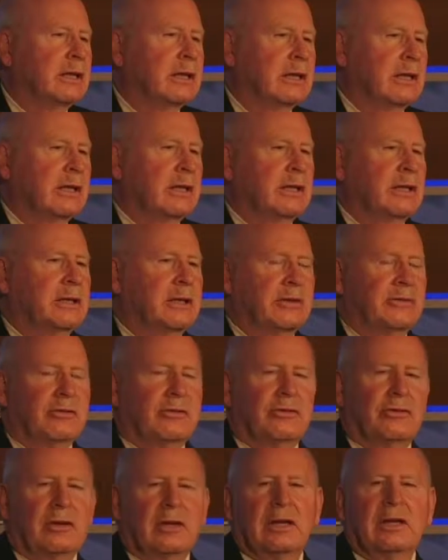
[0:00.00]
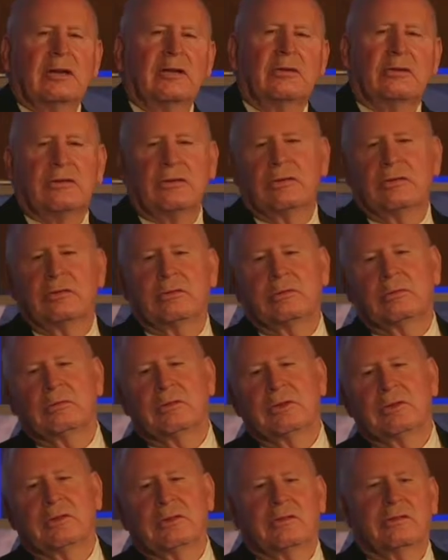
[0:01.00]
It doesn't change
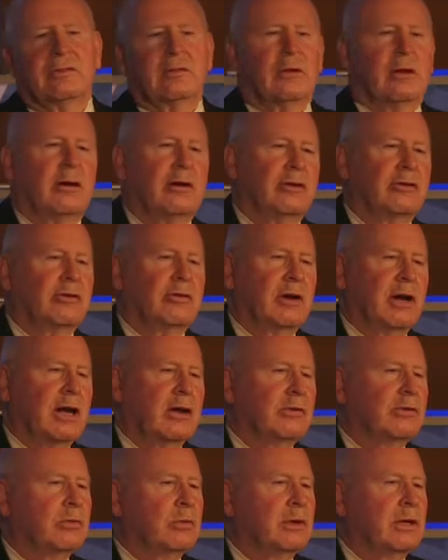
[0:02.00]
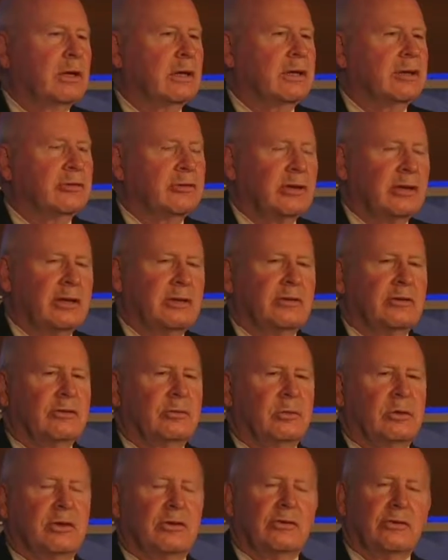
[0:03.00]
with this large groundswell, it
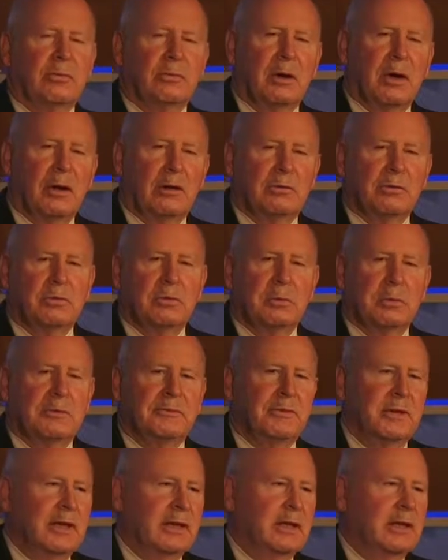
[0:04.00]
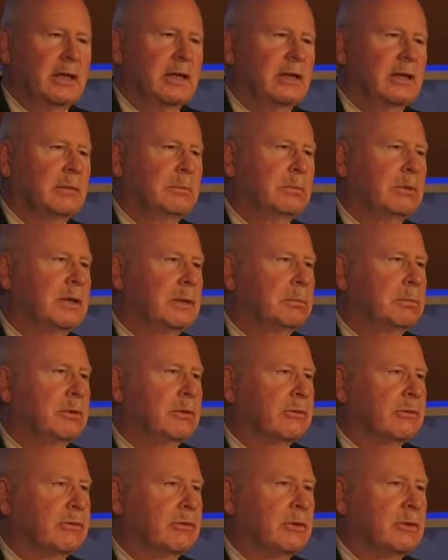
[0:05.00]
changes with a small group of dedicated
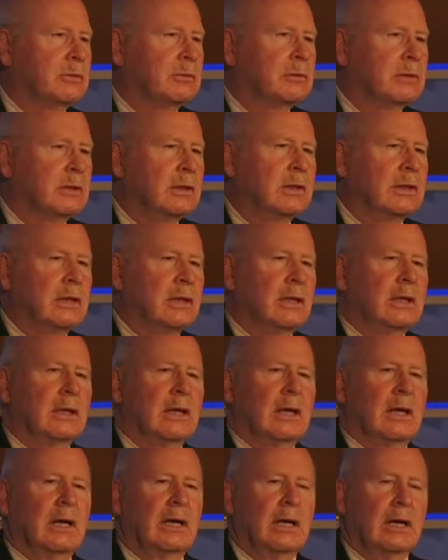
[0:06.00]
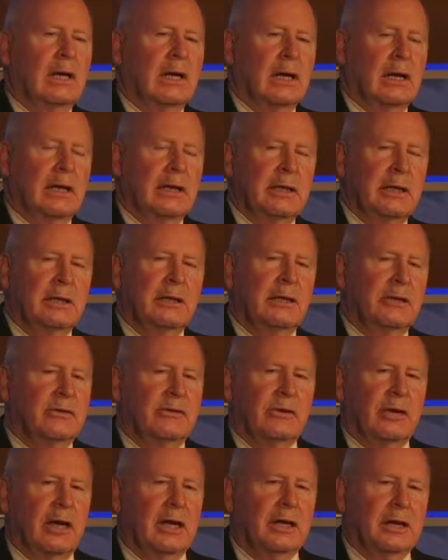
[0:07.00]
people. So uh, in
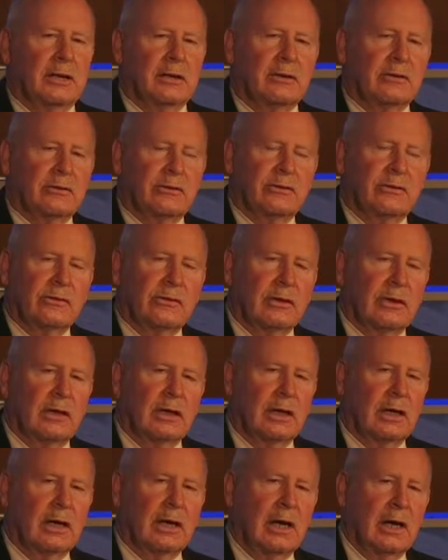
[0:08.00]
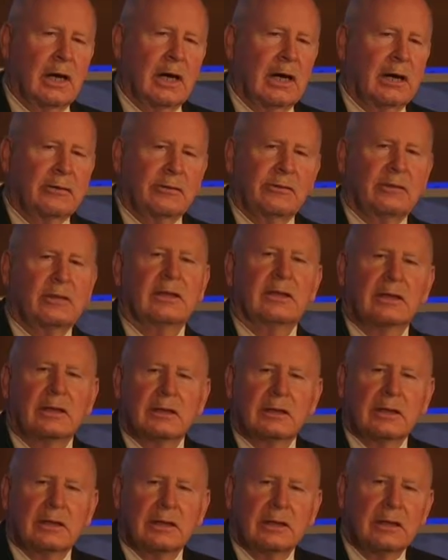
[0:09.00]
this audience, uh, I see
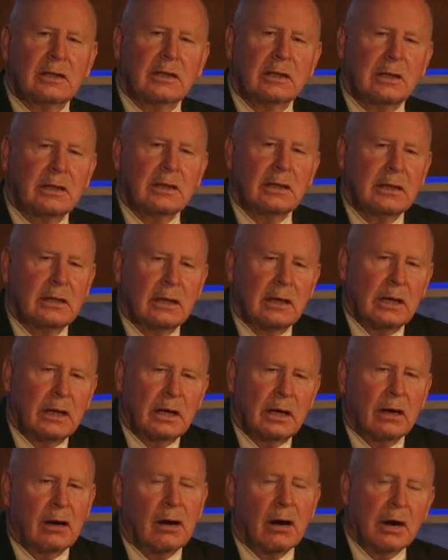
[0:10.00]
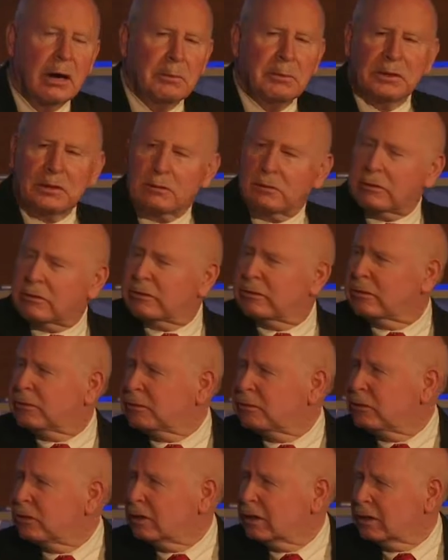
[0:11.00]
the uh, harbingers
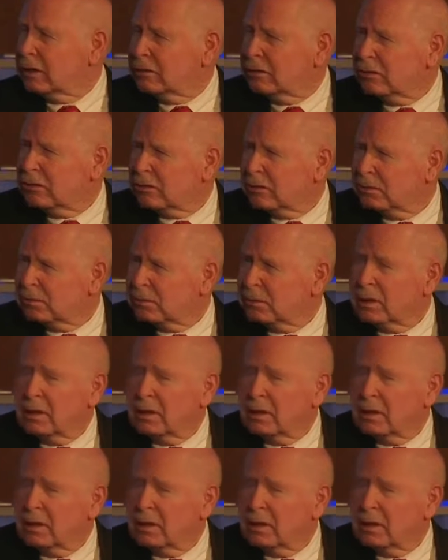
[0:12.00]
of change.